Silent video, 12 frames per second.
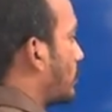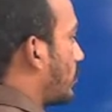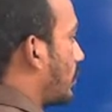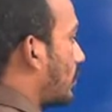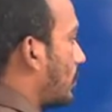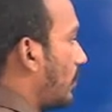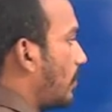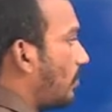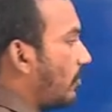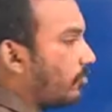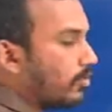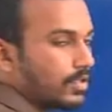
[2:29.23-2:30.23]
Before the
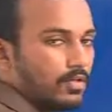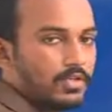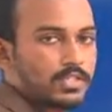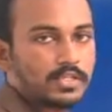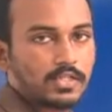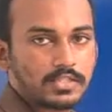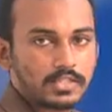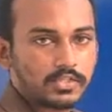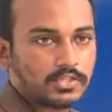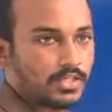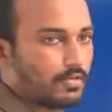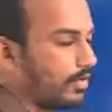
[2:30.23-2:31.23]
original structure we
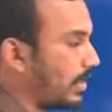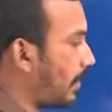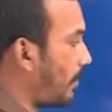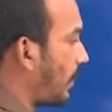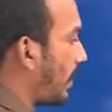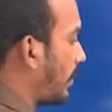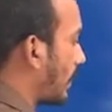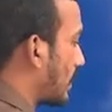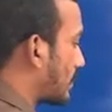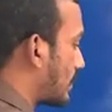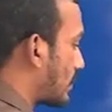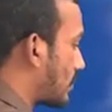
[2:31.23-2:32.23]
are applying excessive
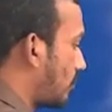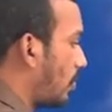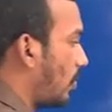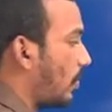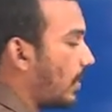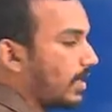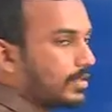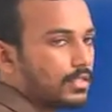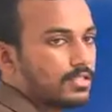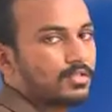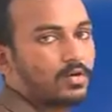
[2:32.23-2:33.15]
load on the soil,